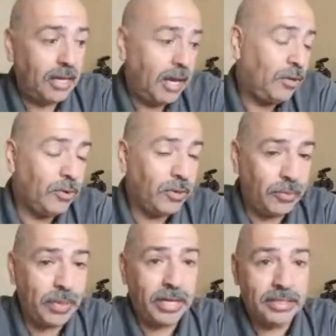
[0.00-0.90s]
And
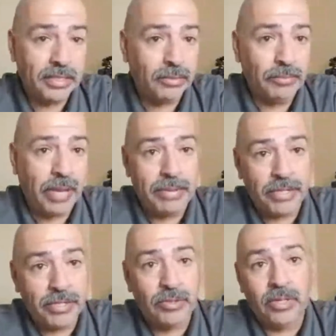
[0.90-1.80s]
I don't go to bed
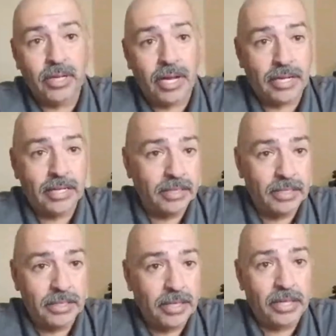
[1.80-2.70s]
till maybe 2 o'clock
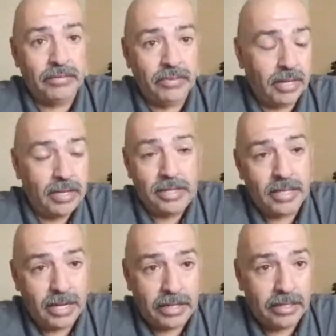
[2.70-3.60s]

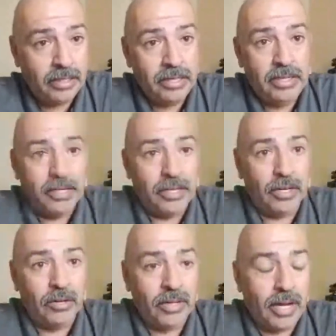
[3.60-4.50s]
at night.
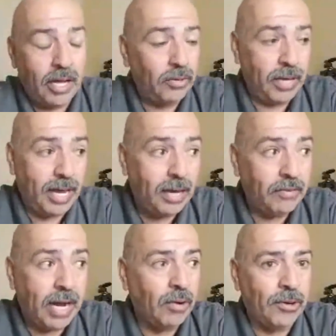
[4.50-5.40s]
You know, I don't
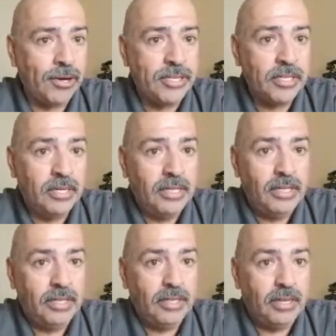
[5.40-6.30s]
have hours
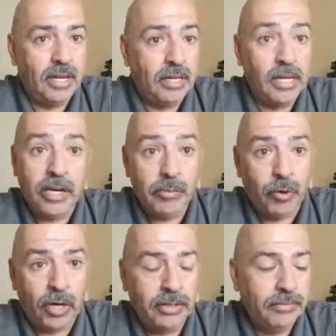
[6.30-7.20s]

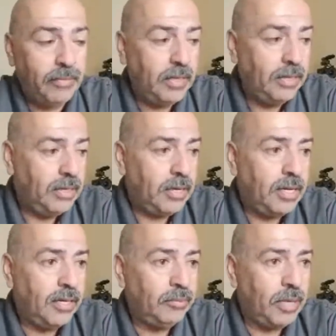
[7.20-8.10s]
anymore.
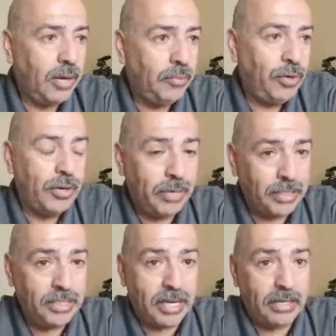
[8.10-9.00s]
I'm pretty
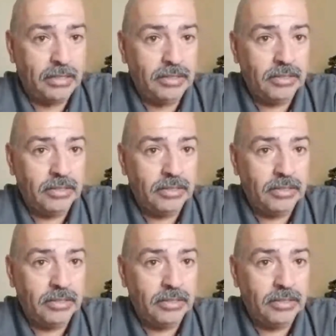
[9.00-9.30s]
much set.